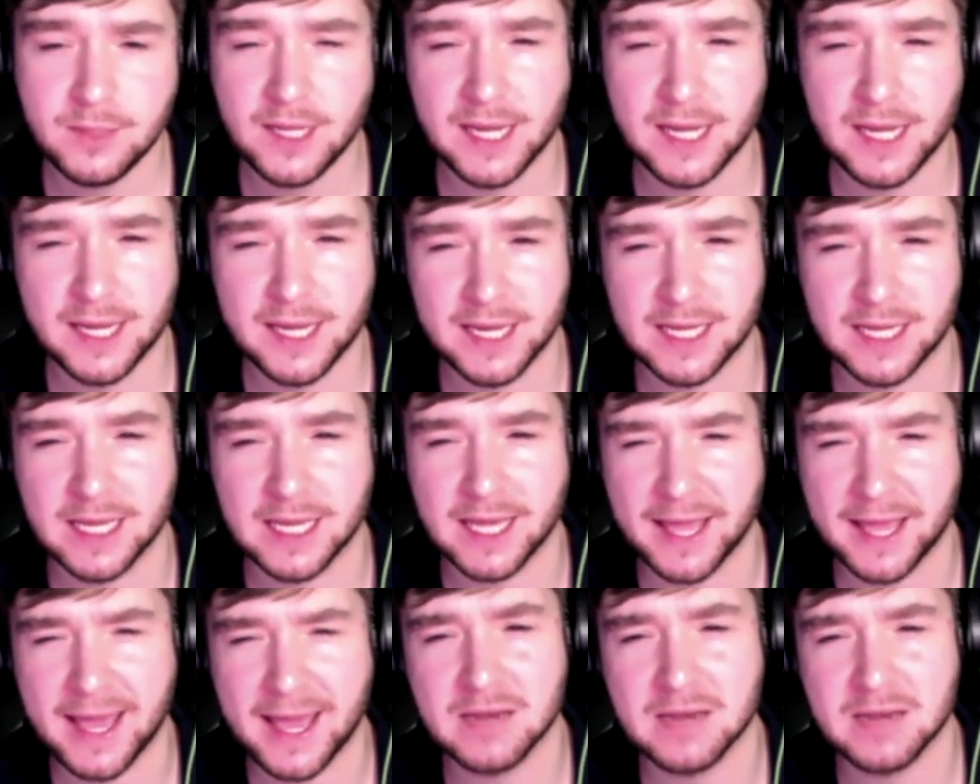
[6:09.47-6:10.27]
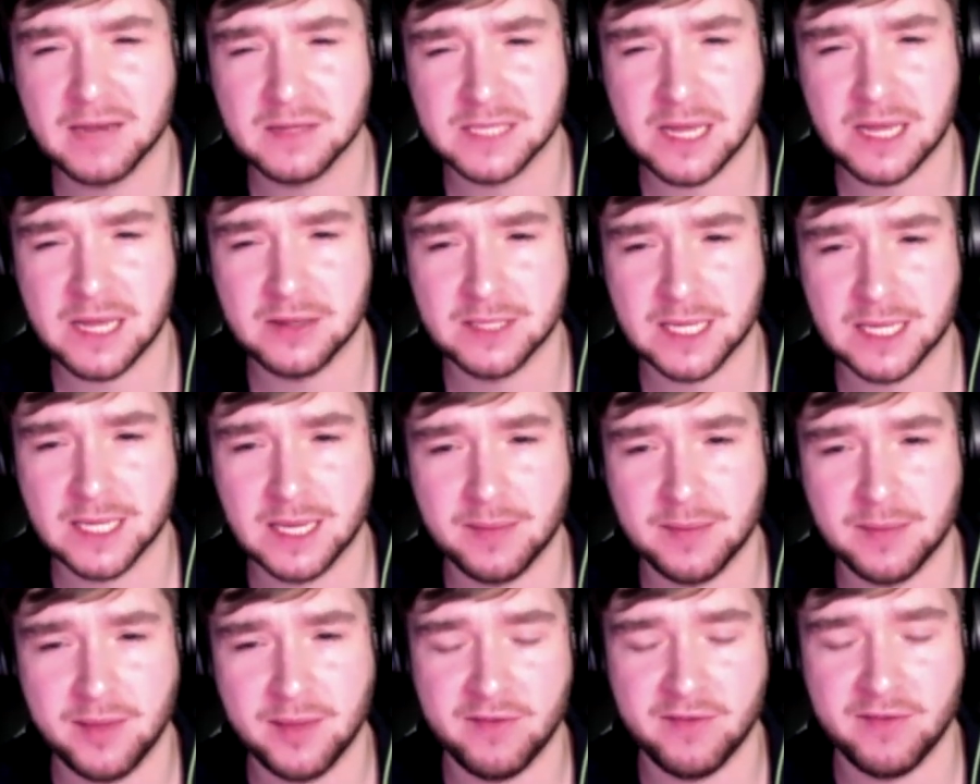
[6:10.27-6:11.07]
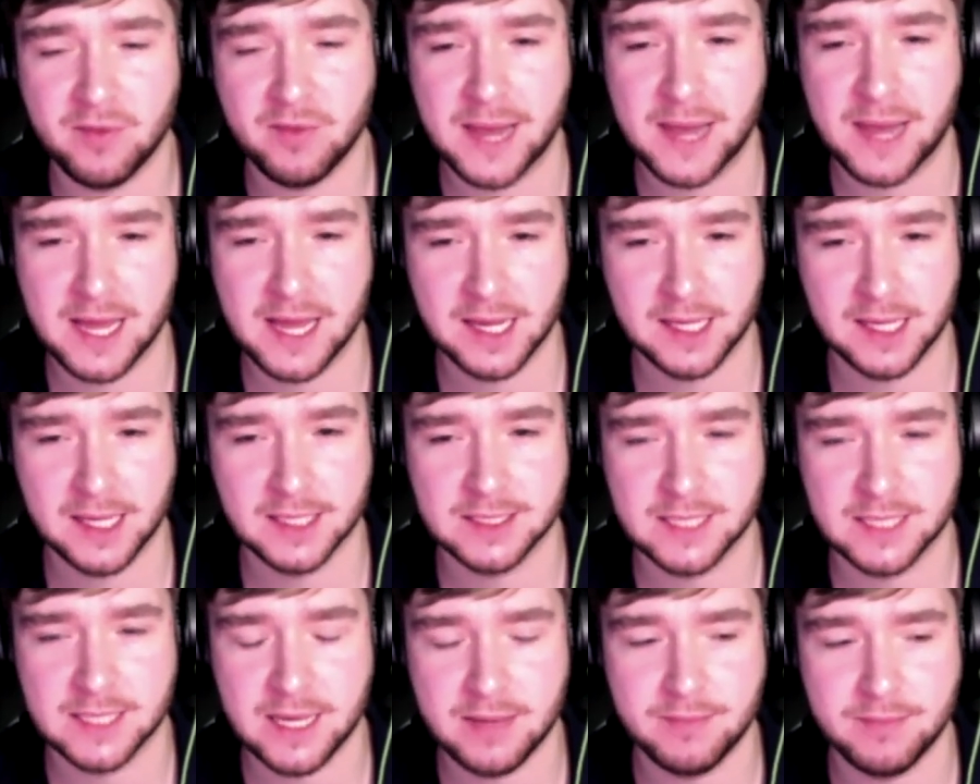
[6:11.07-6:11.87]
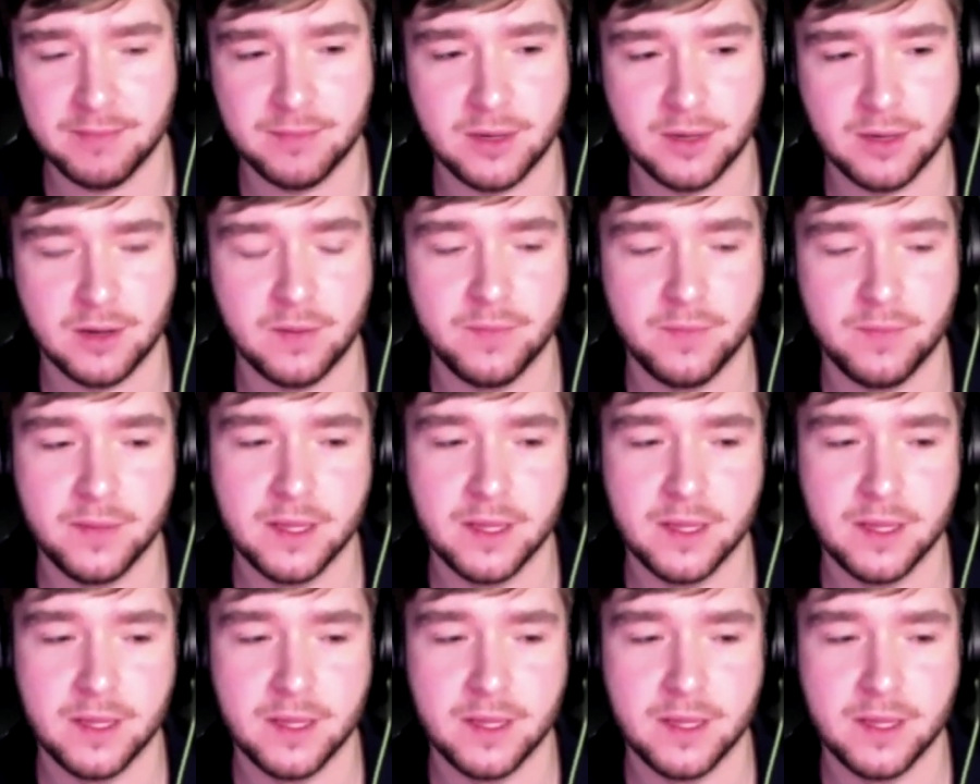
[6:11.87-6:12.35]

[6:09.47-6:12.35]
And it kind of sounds like a bit of a blanket term, but